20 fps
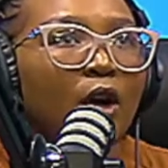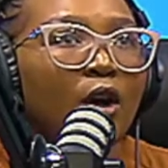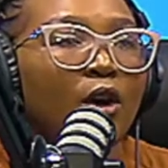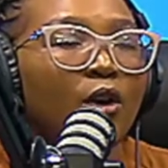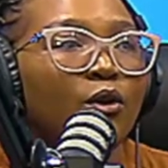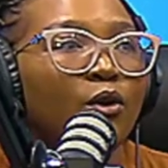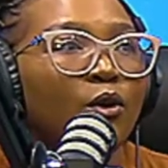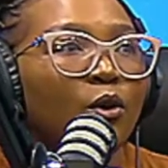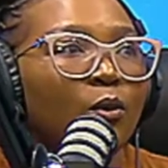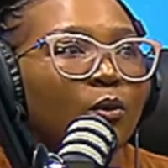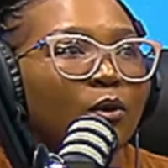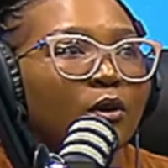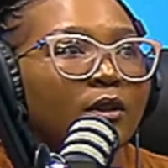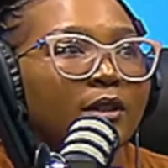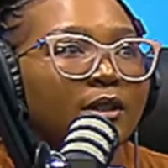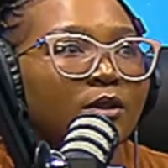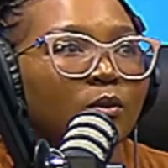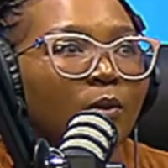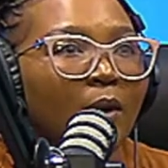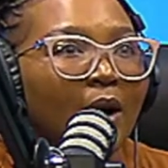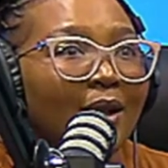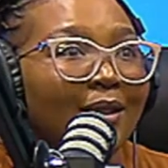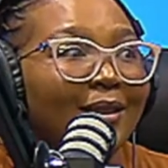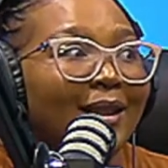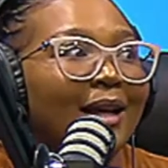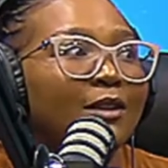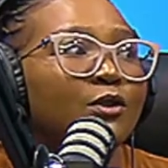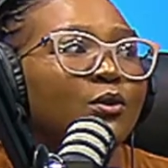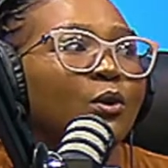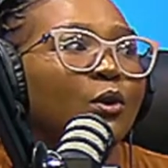your world as well,
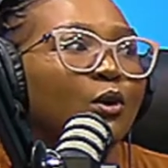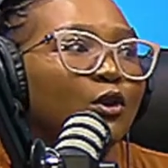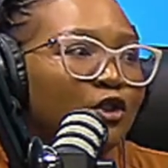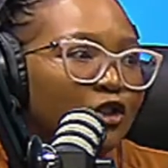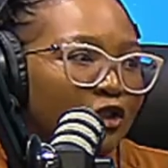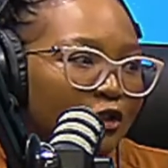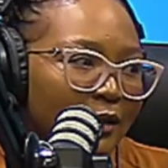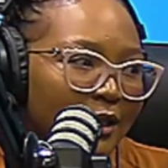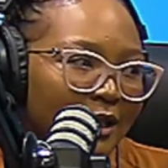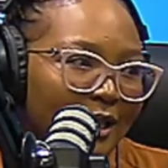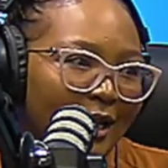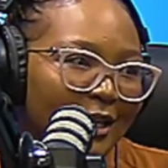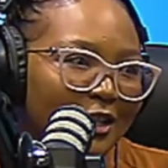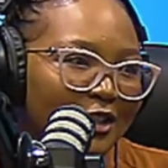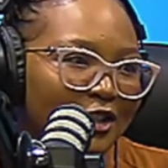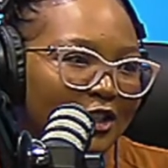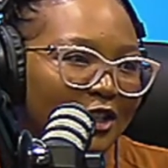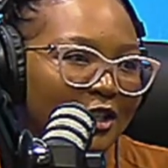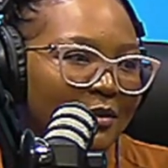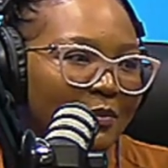that's also a danger,